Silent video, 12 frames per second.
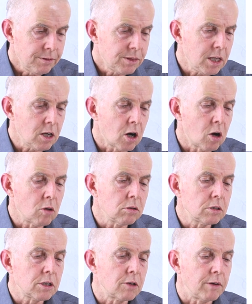The
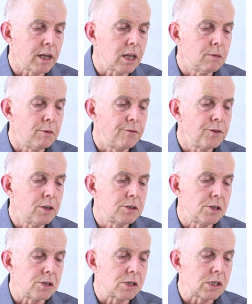old curriculum referred
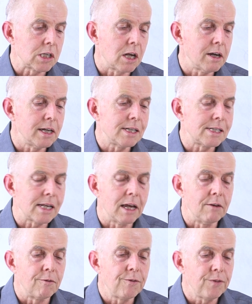to slides
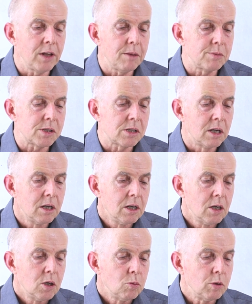and flips,
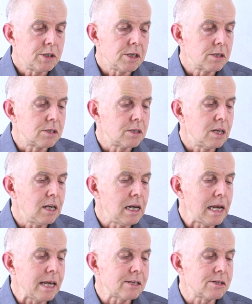which is the
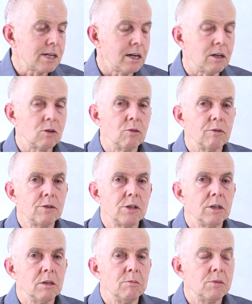less technical
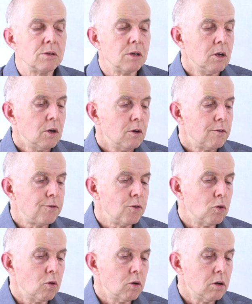terms
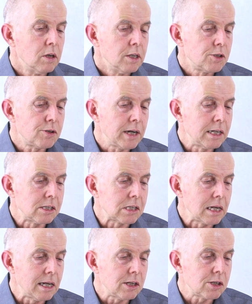for
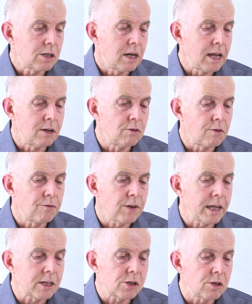translation and
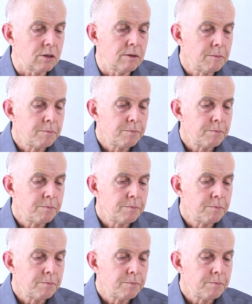reflection.